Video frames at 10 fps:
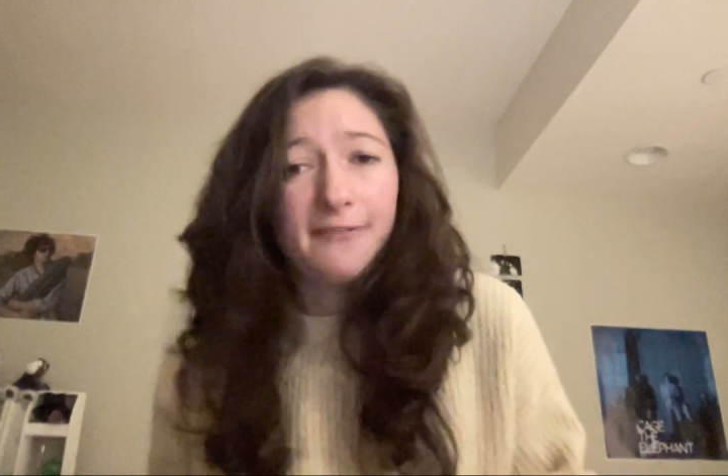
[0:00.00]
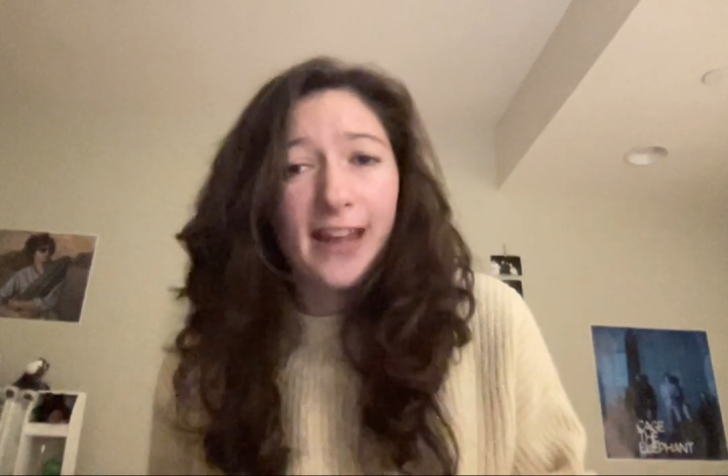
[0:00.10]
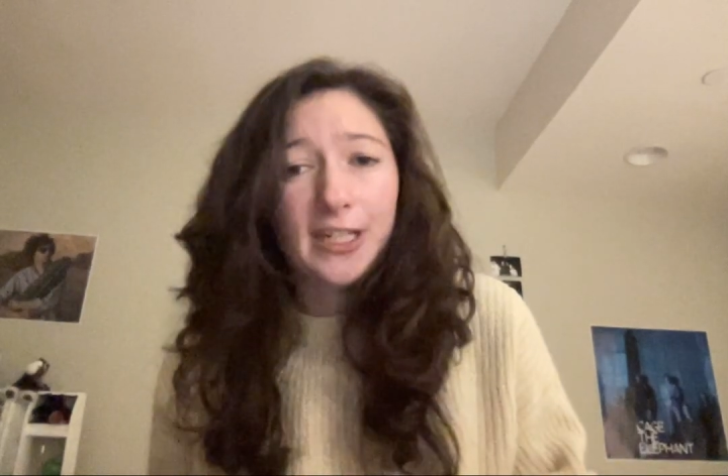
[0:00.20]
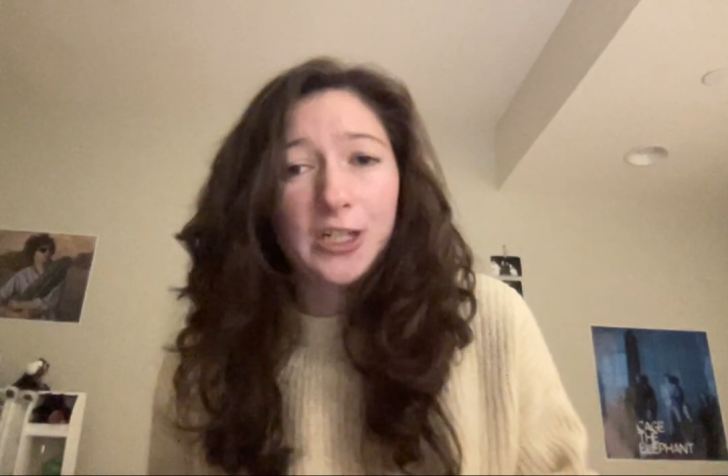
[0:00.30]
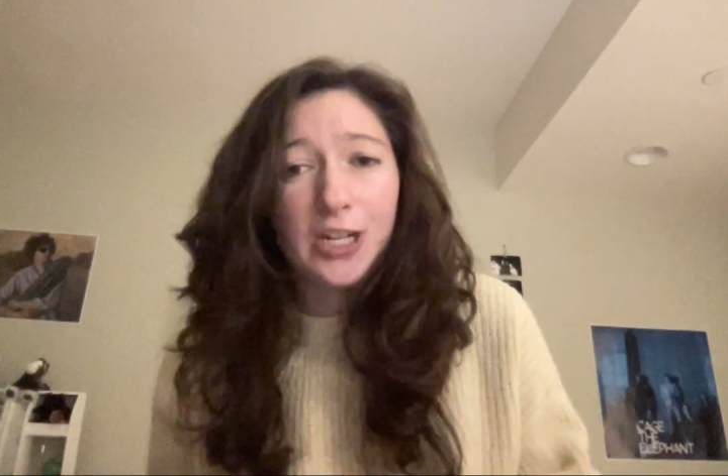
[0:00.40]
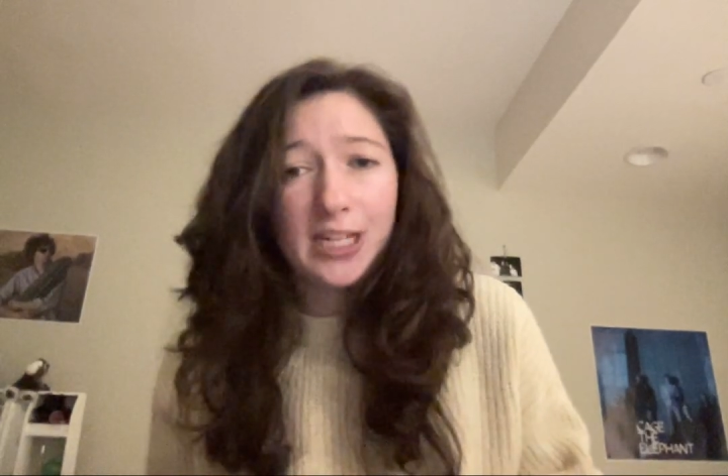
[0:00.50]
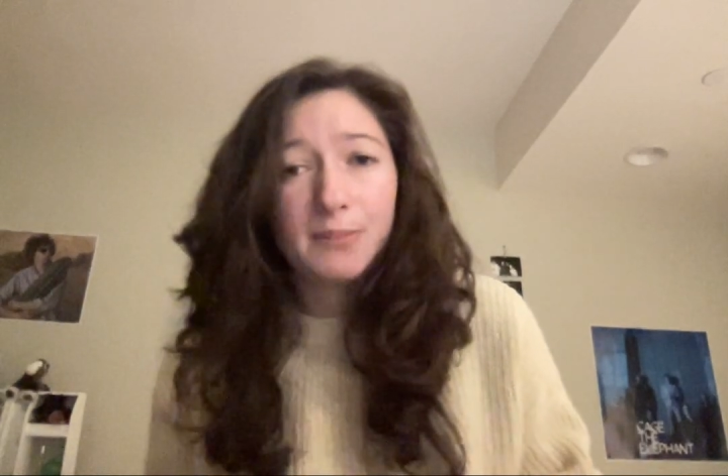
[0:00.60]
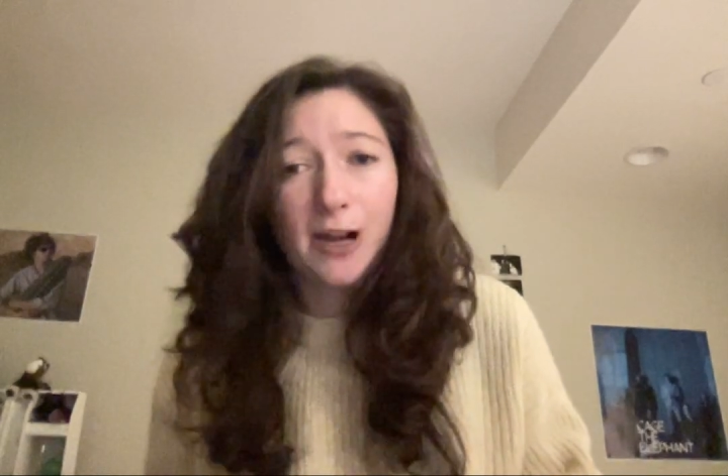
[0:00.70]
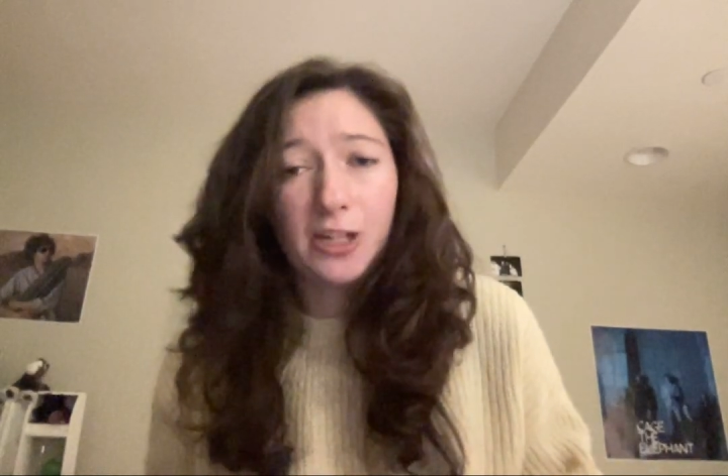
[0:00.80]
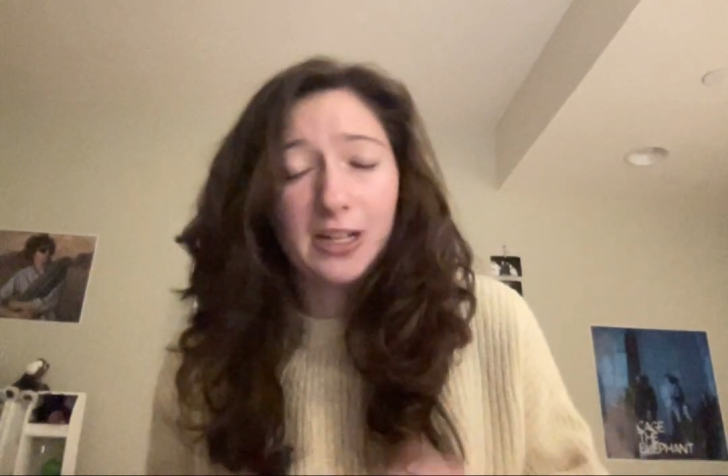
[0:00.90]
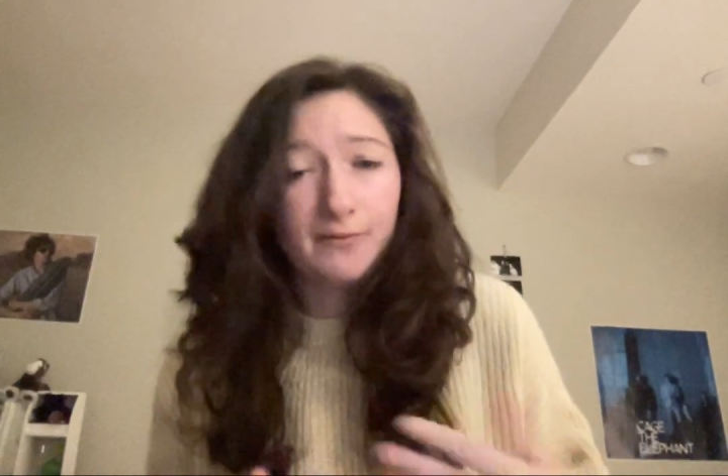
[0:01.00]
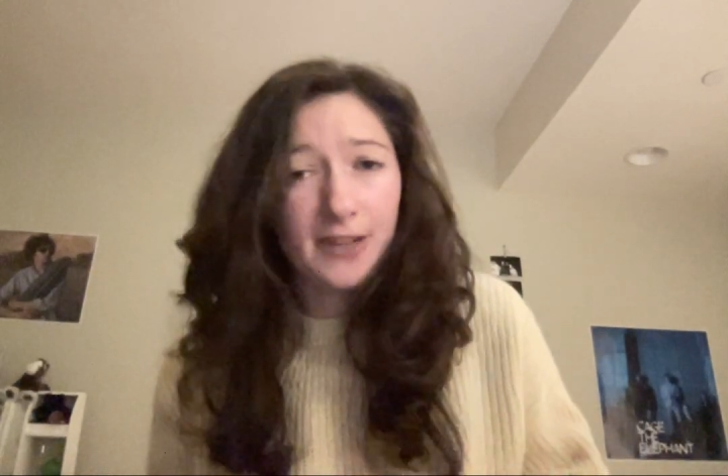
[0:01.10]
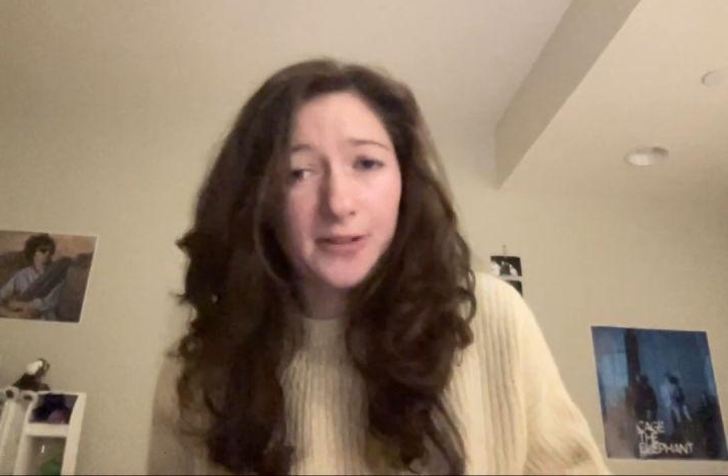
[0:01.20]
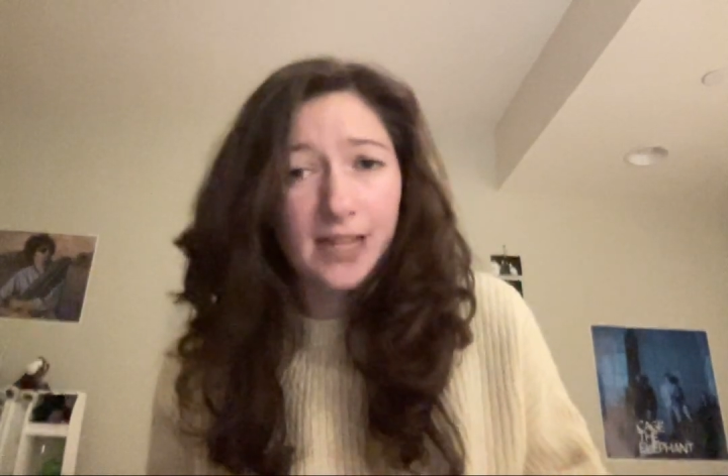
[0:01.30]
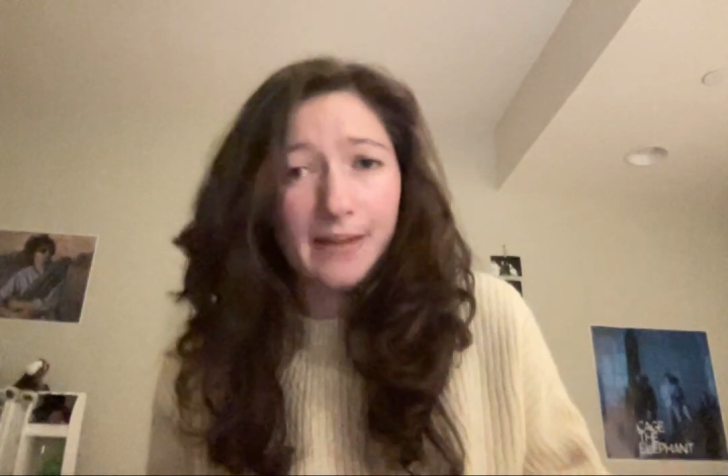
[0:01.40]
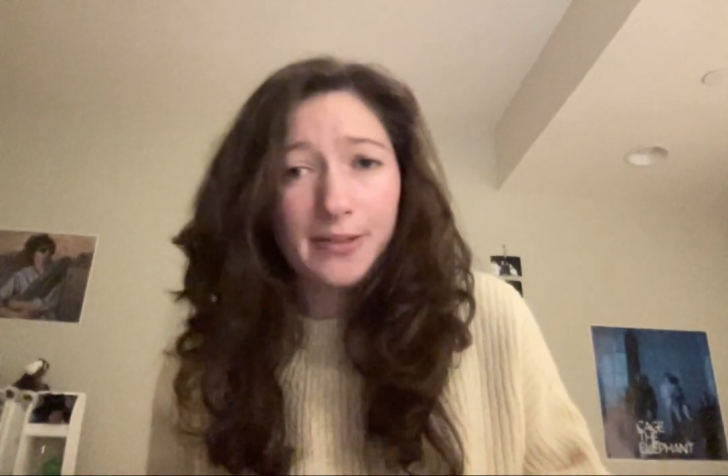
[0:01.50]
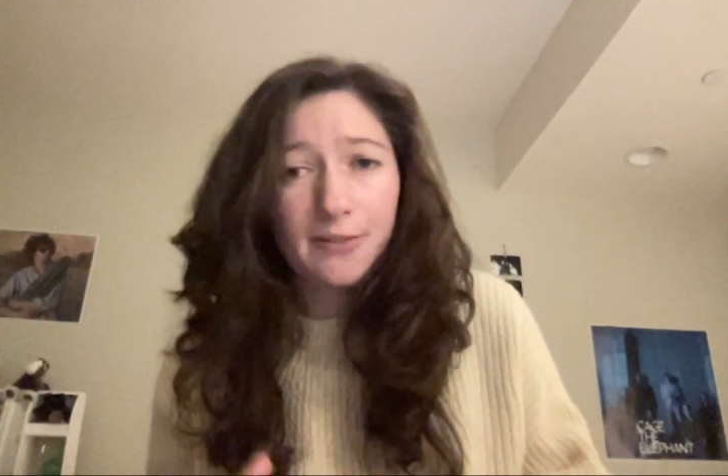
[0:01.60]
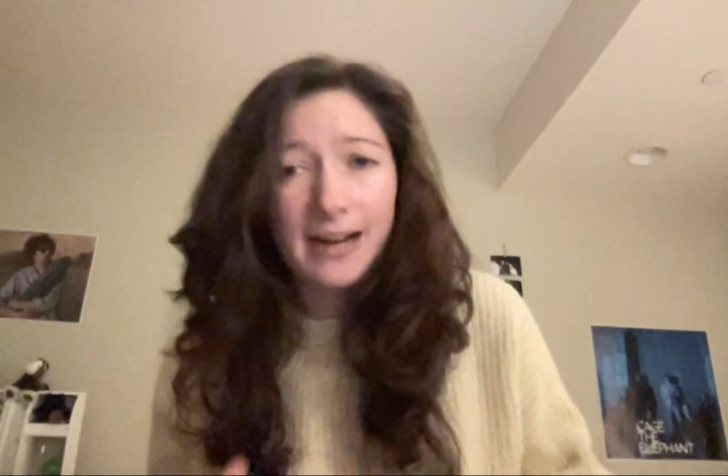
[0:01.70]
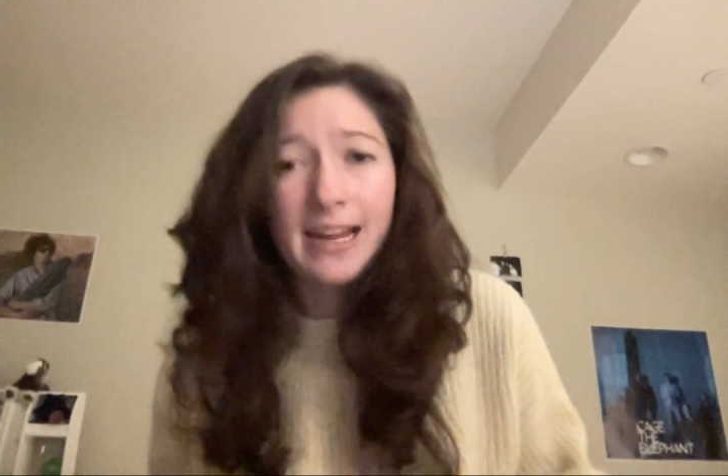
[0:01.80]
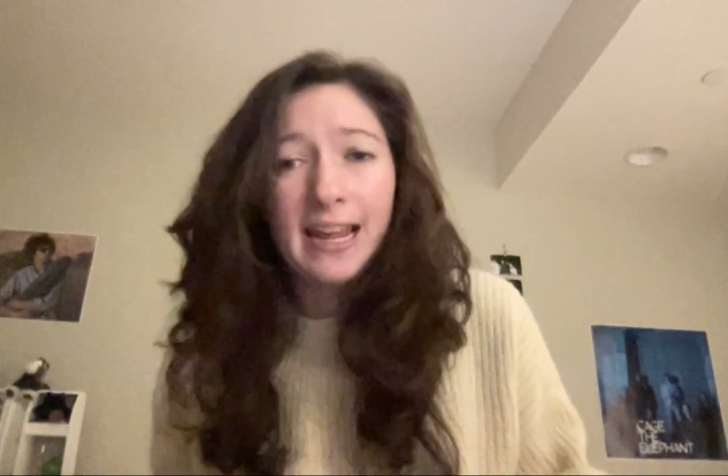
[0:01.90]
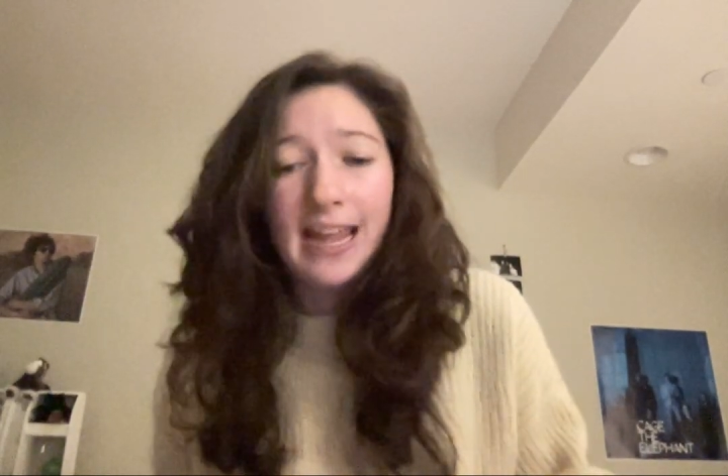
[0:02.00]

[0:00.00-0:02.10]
affect gene expression and phenotypes, right?